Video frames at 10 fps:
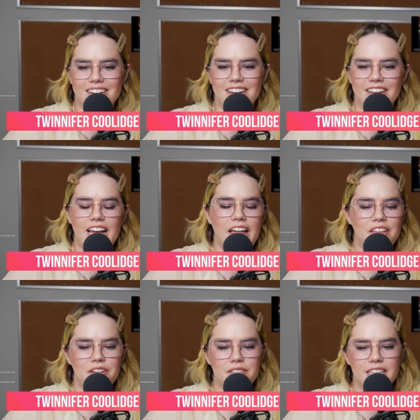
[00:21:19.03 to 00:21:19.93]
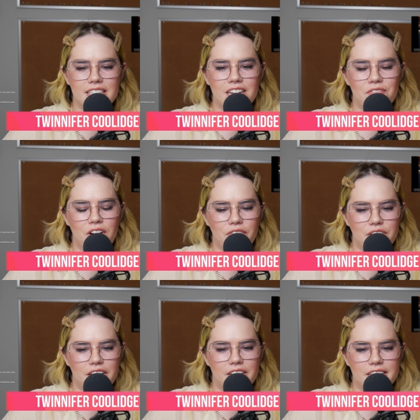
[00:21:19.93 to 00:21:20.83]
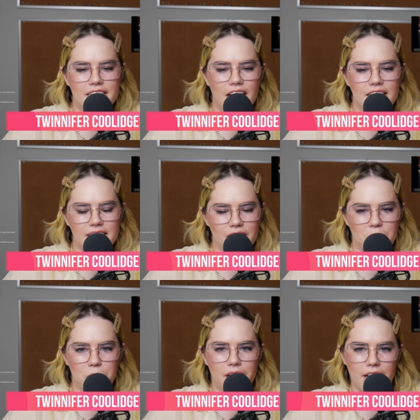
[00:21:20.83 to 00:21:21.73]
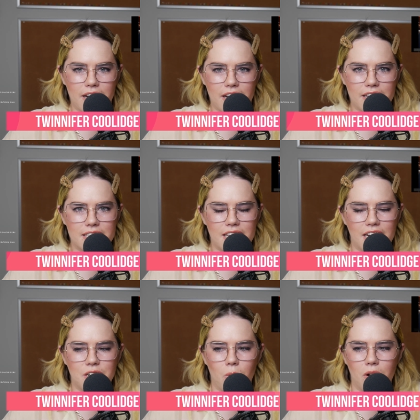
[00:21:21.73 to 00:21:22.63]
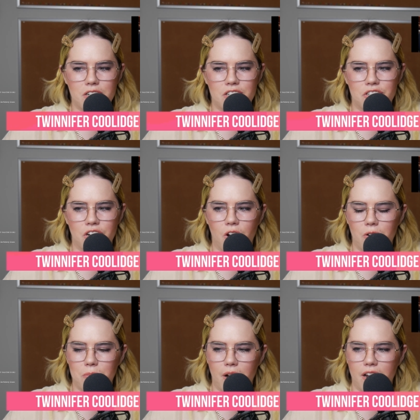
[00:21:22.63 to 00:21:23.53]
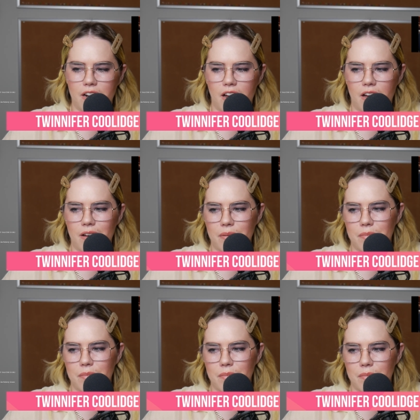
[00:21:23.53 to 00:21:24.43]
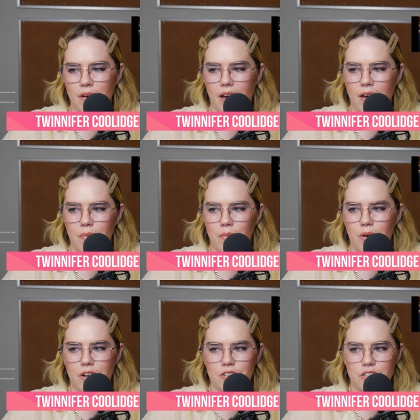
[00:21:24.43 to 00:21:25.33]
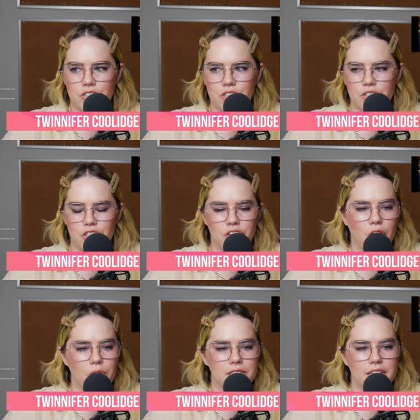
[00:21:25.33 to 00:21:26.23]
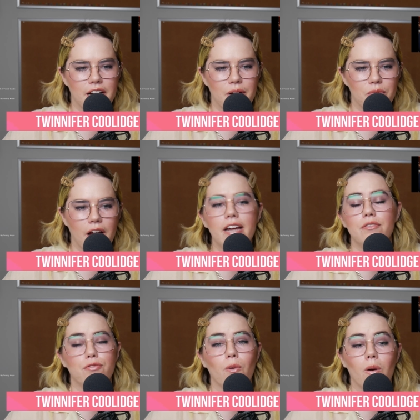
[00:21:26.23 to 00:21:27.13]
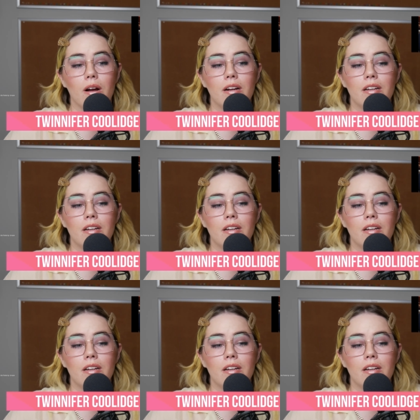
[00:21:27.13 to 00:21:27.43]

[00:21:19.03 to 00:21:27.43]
yeah, the new season of Riverdale does look bananas. I don't watch the show, but um, uh, one of the sh- shows that I write for